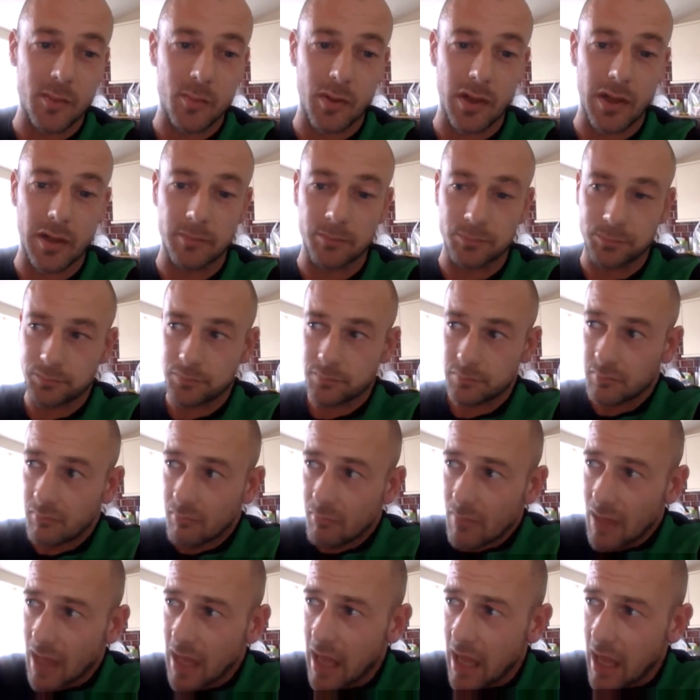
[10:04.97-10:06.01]
But
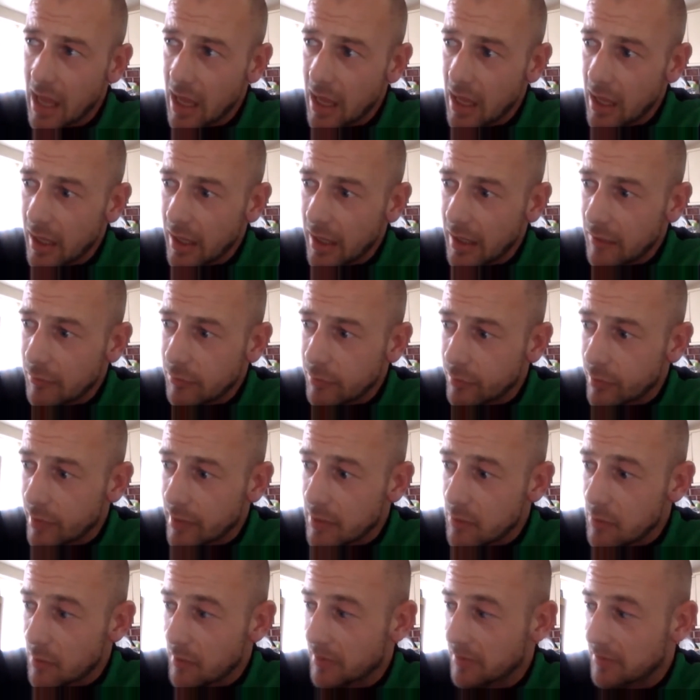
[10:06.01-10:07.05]
for
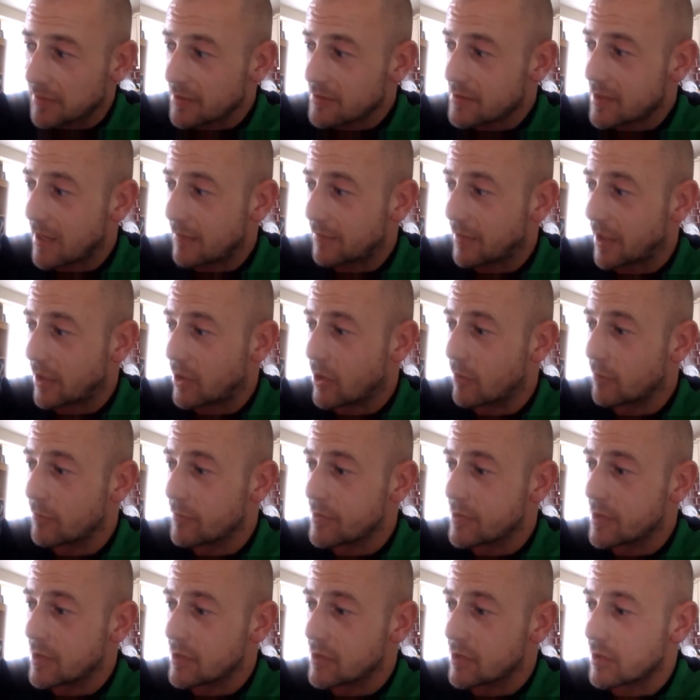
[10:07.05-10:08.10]
anyone that does have that
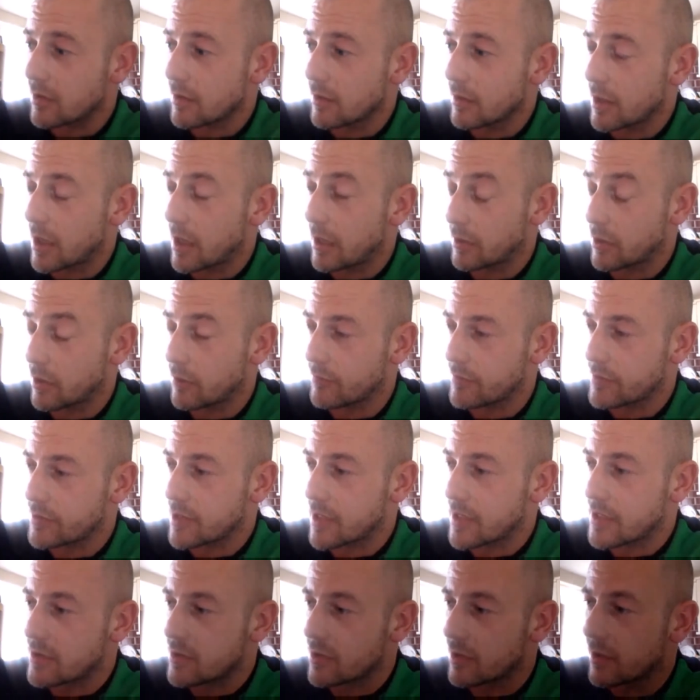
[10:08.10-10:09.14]

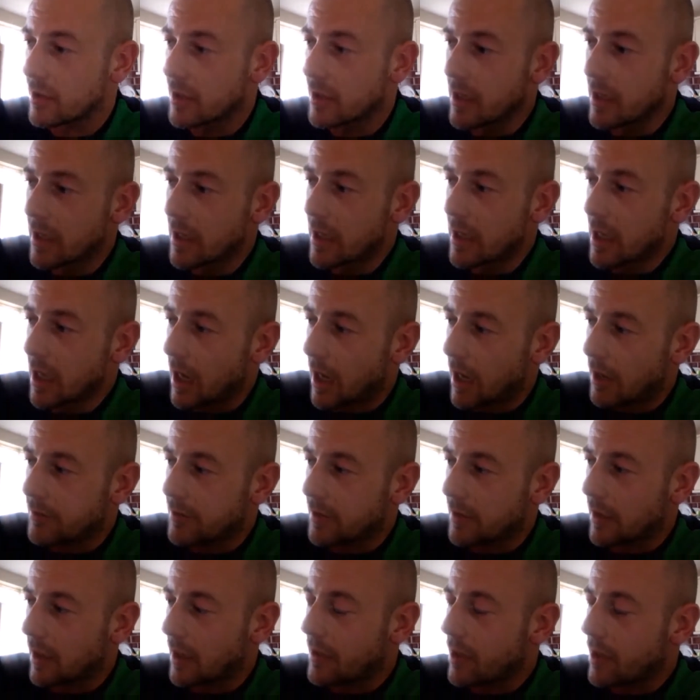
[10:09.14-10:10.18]
conversation,
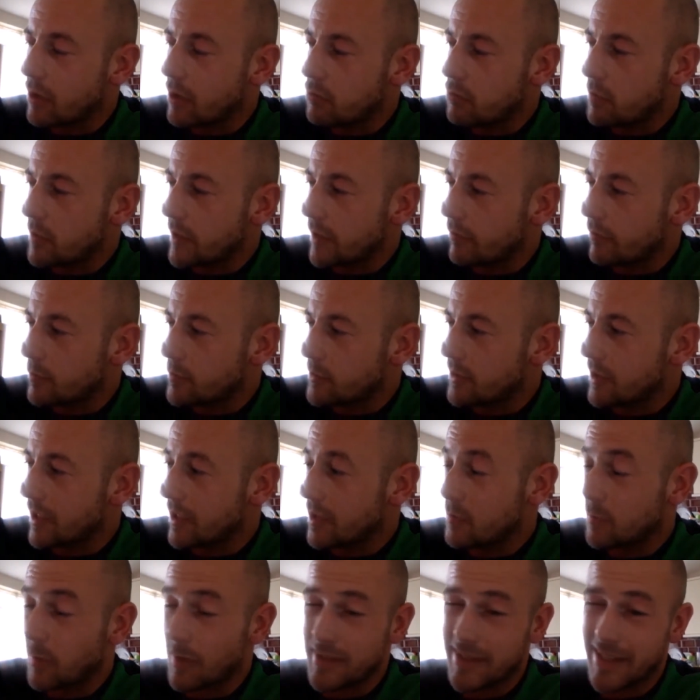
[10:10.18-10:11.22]
I know we're
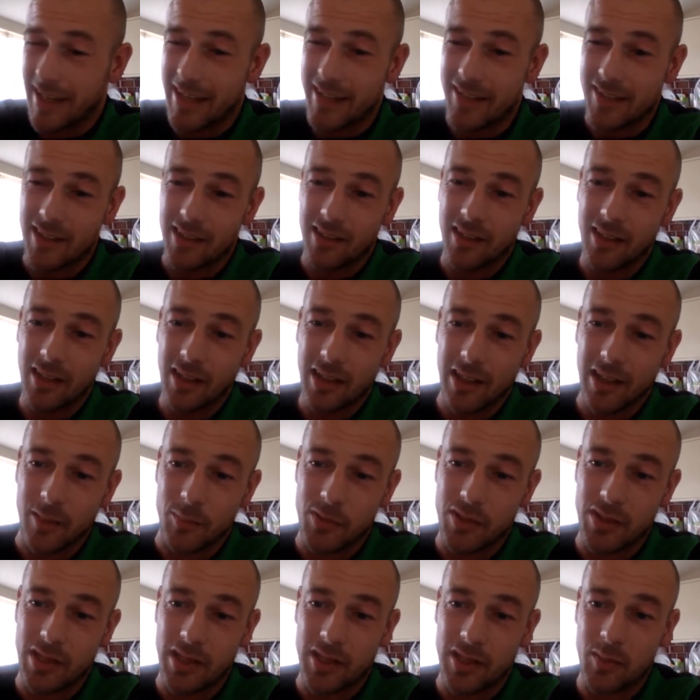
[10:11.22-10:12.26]
obsessed by data and
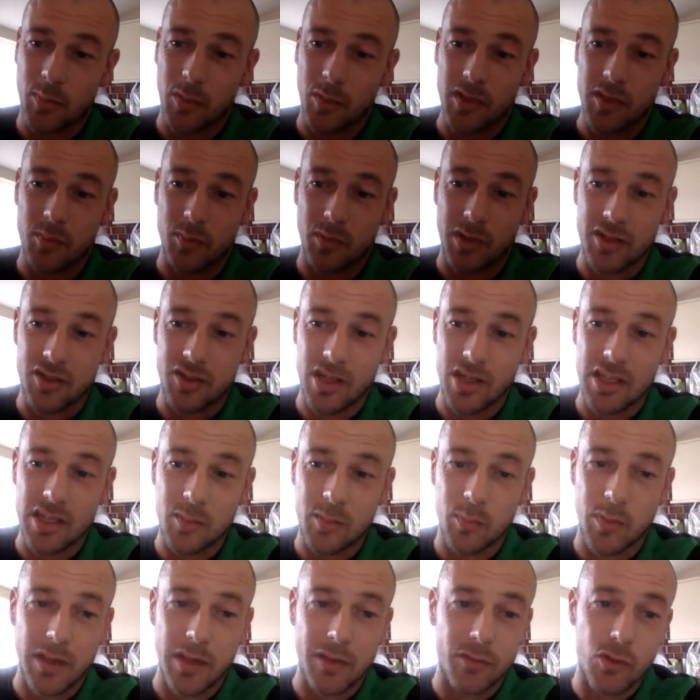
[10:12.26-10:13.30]
obsessed by spreadsheets,
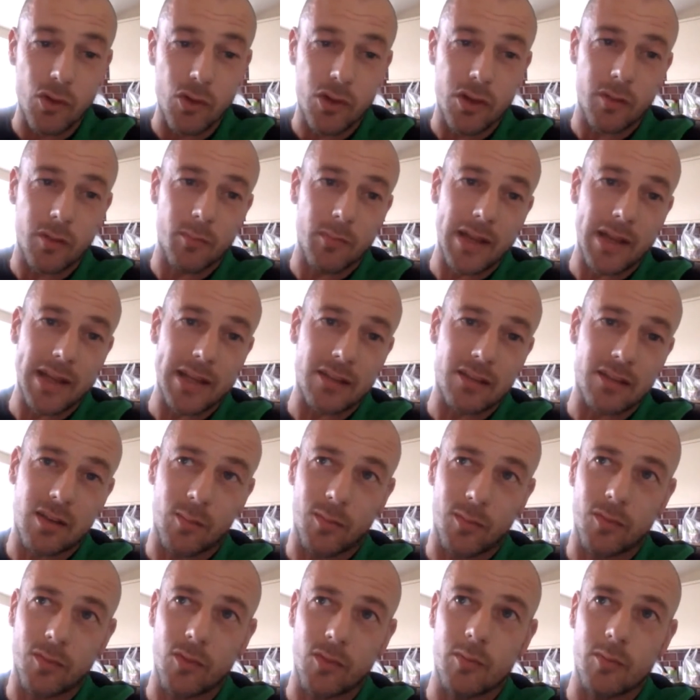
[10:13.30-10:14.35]
but if you can make
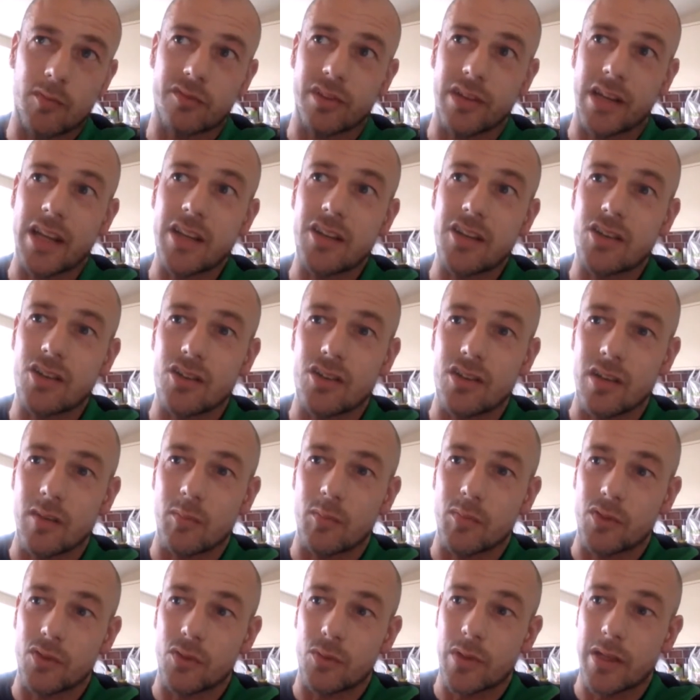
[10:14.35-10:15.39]
some form of relationship
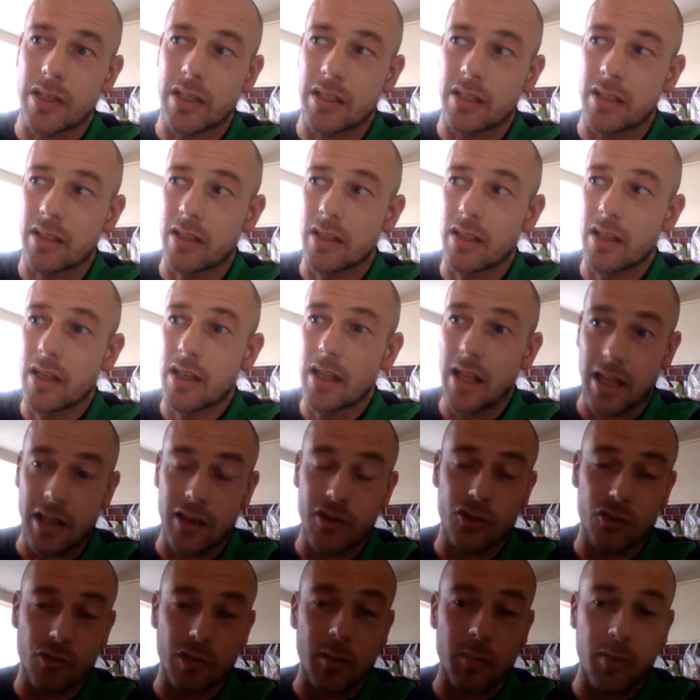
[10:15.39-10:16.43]
between
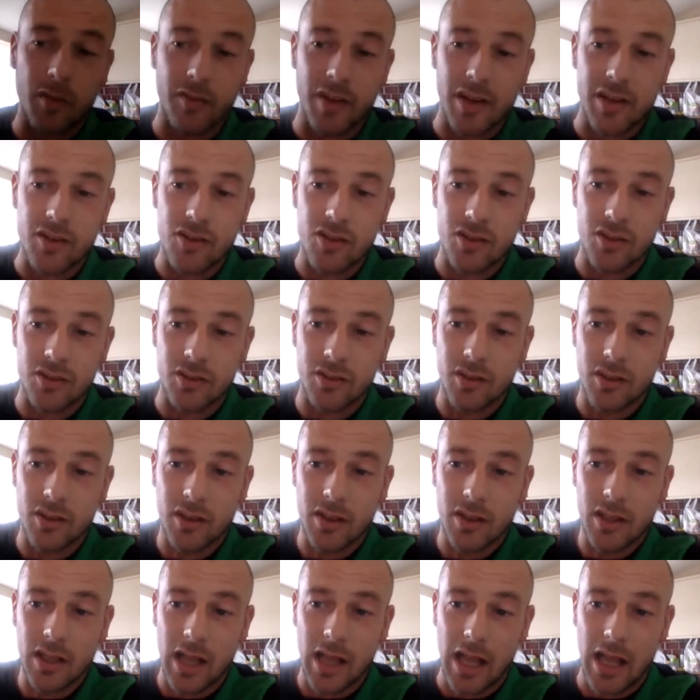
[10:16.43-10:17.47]
injury prevention,
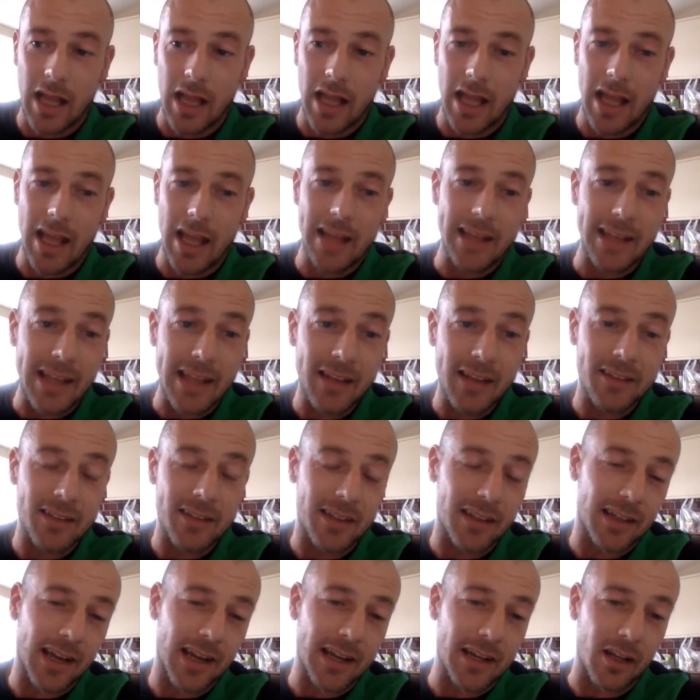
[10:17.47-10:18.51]
at the end of
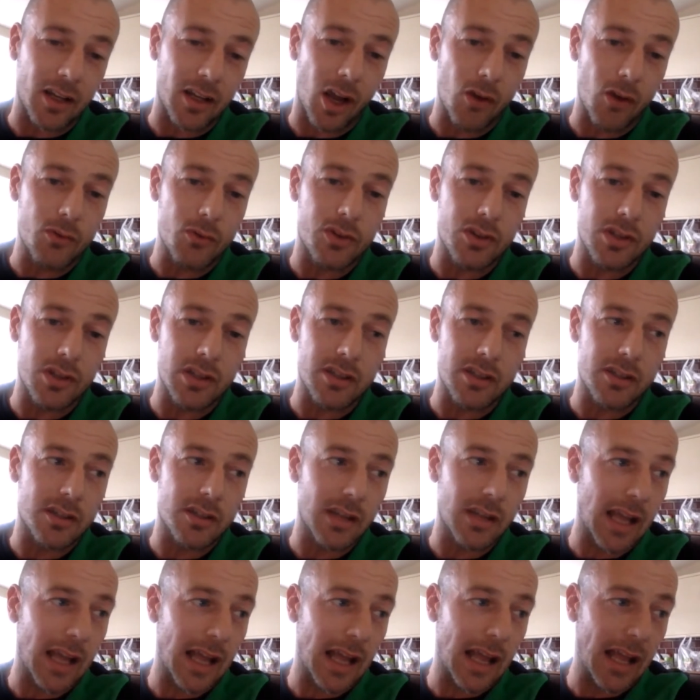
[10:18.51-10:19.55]
the day, the
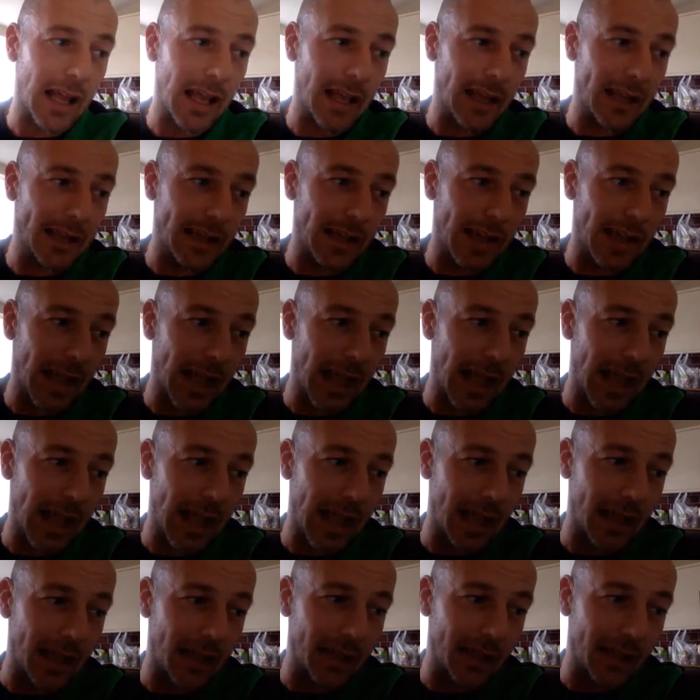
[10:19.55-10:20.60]
coaches and
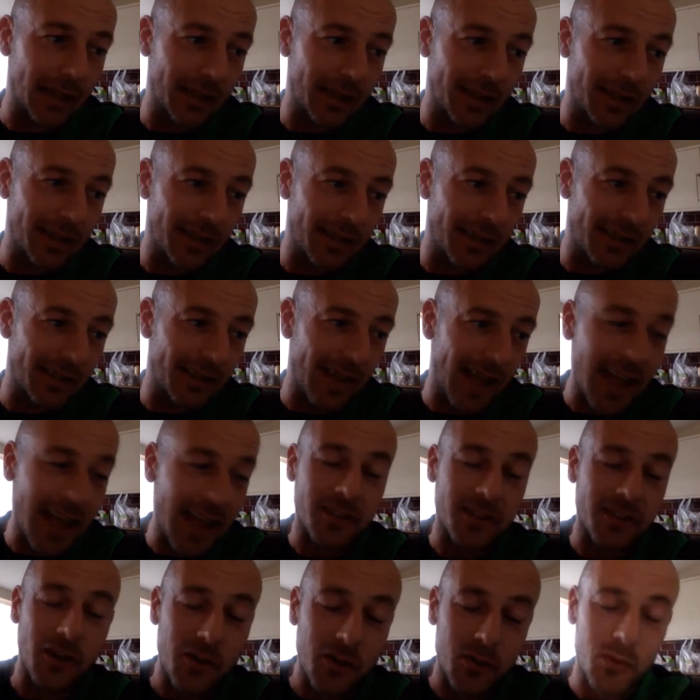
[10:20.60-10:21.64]
the
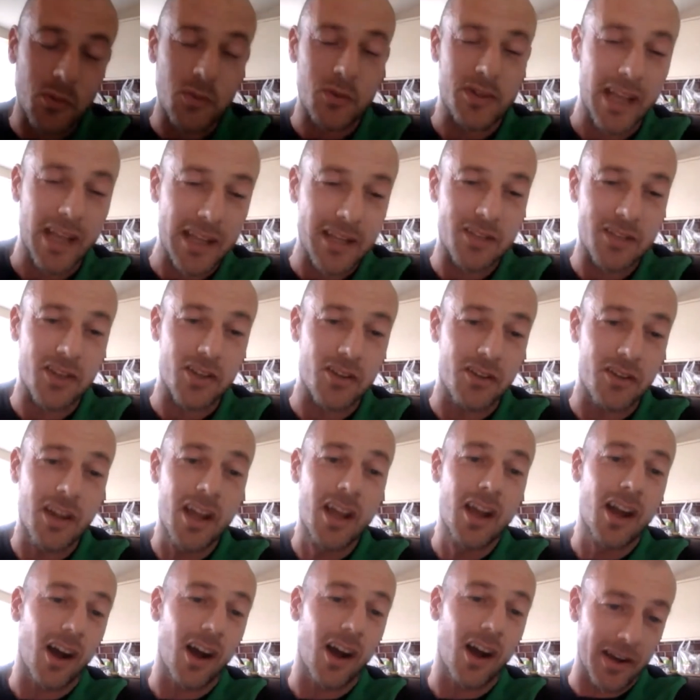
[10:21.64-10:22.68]
head coach will say to you,
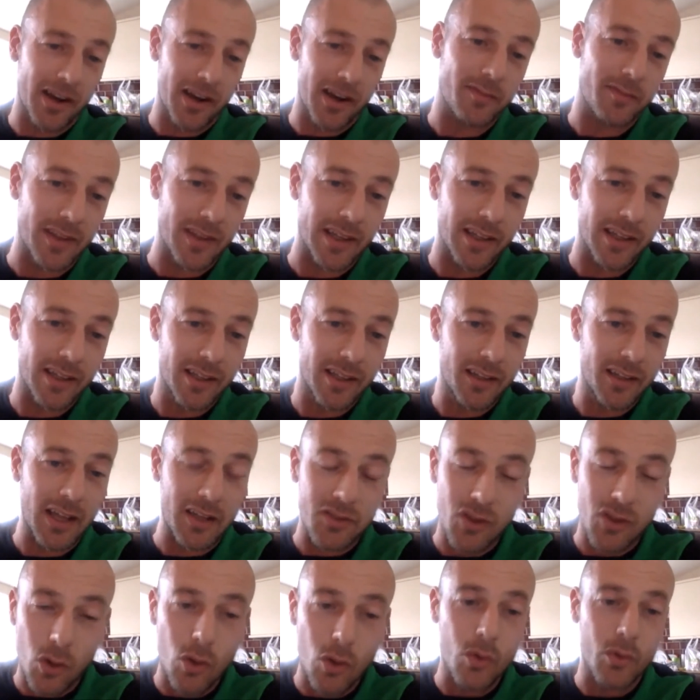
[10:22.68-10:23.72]
are they fit?
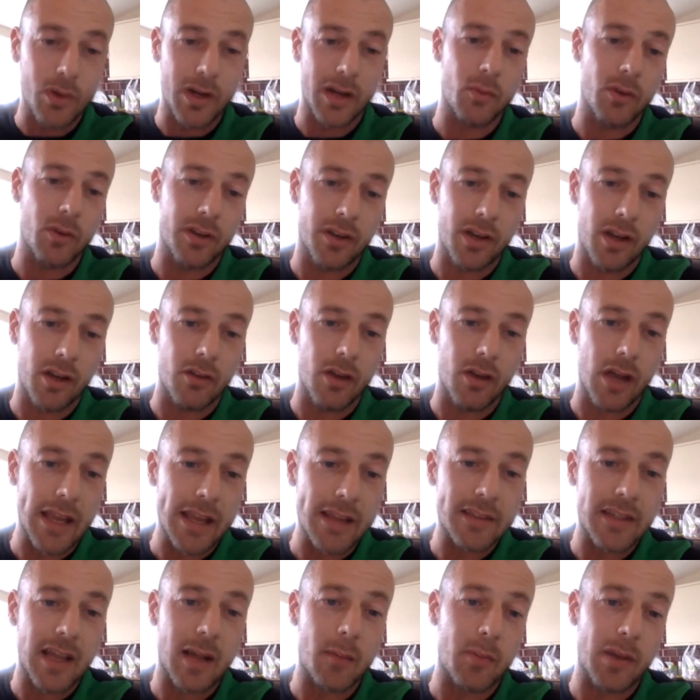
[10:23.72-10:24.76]
That's all they want to know.
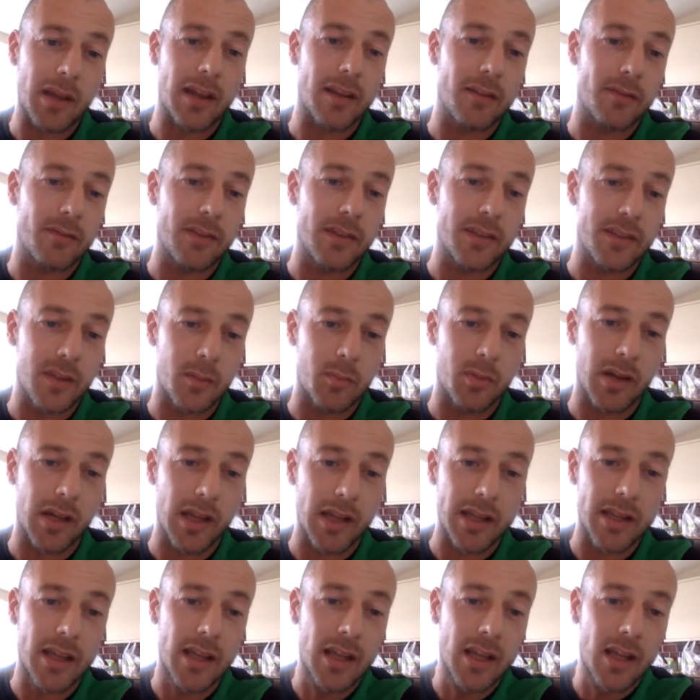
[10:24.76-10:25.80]
Is that player fit to
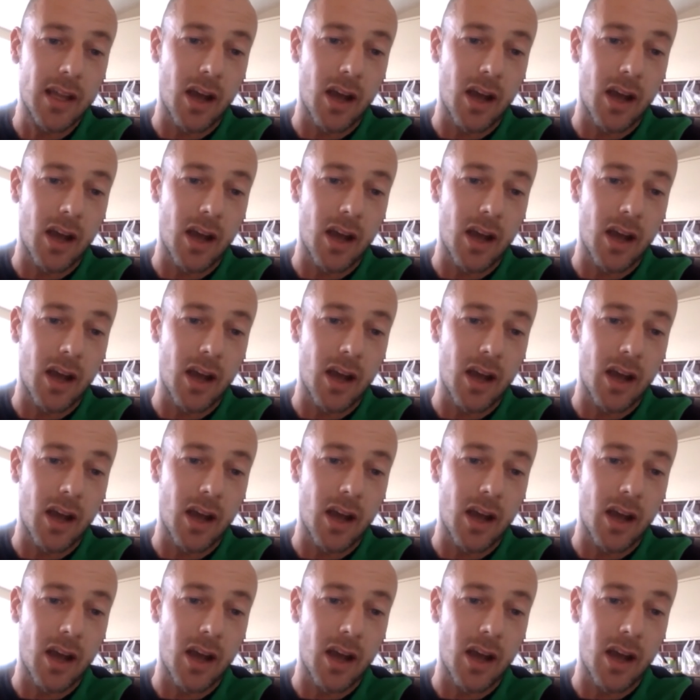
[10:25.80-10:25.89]
play?